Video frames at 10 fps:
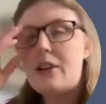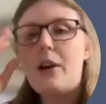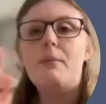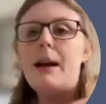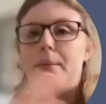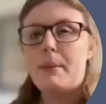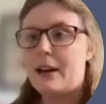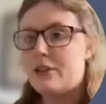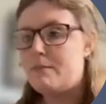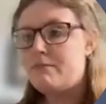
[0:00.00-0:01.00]
So my
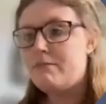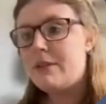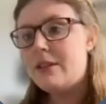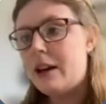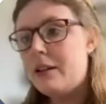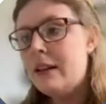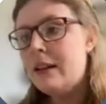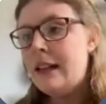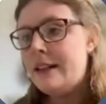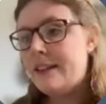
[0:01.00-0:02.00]
passion. So
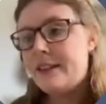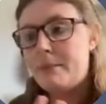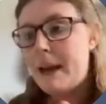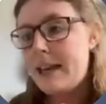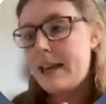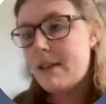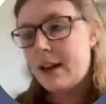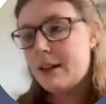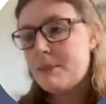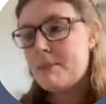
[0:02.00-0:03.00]
this is me.
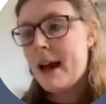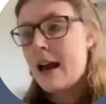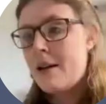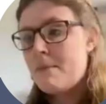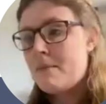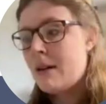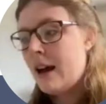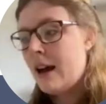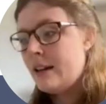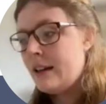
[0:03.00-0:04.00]
I'm an
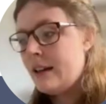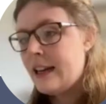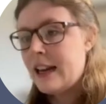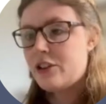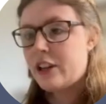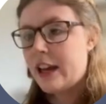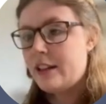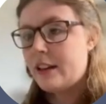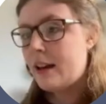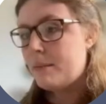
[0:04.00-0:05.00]

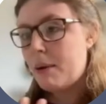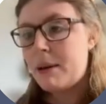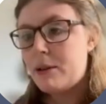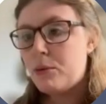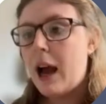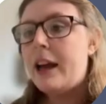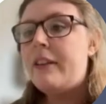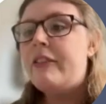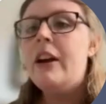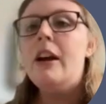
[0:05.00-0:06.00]
educator, I'm a
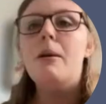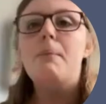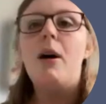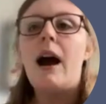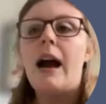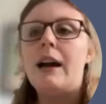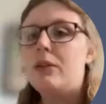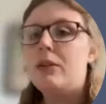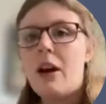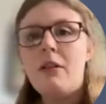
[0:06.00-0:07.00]
midwife, but I
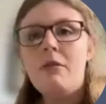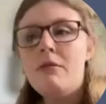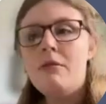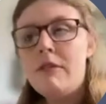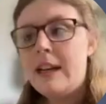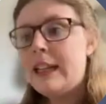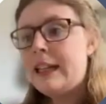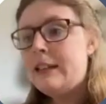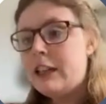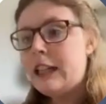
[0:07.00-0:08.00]
also
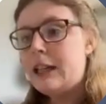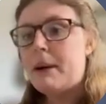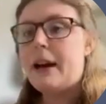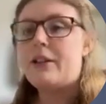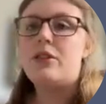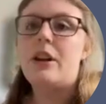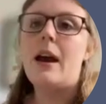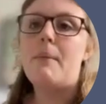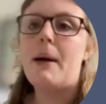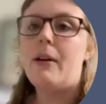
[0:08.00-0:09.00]
really, really
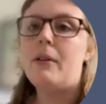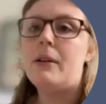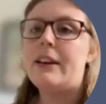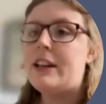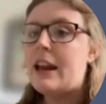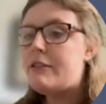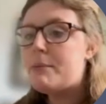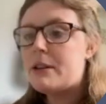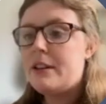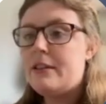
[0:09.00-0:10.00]
passionate about giving
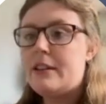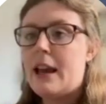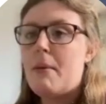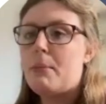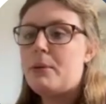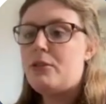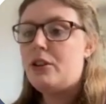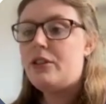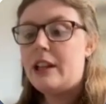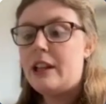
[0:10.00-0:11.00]
everybody the same
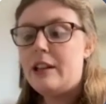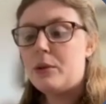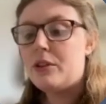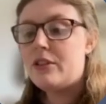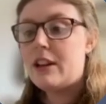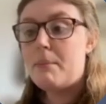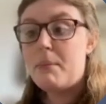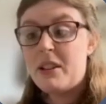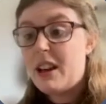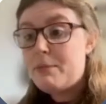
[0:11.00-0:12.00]
opportunity to
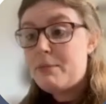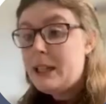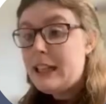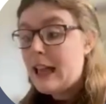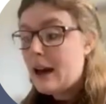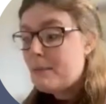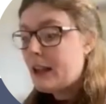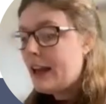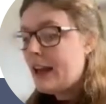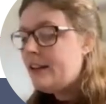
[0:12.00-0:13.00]
understand, because I've been in that
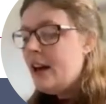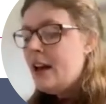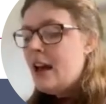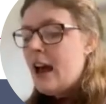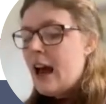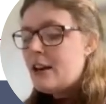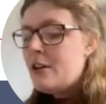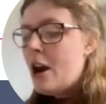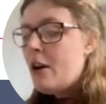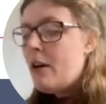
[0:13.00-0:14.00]
place and
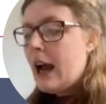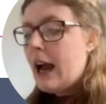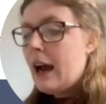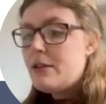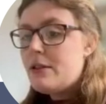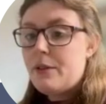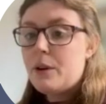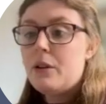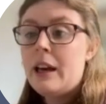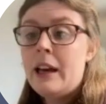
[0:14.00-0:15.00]
I know how
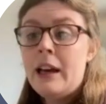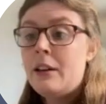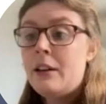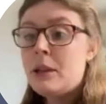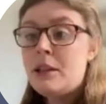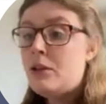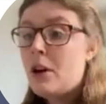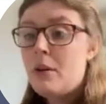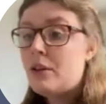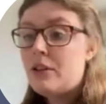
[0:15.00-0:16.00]
difficult it is when you
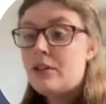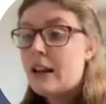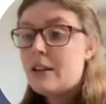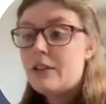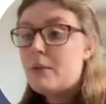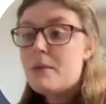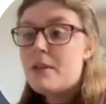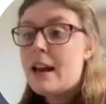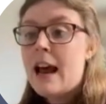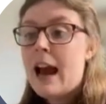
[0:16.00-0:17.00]
don't understand
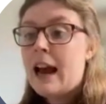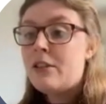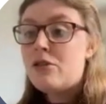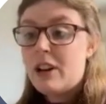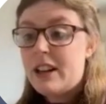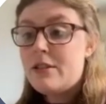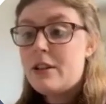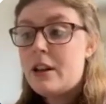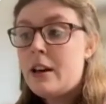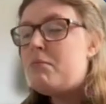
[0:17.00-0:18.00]
something and trying
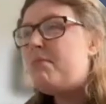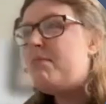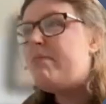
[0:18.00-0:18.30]
to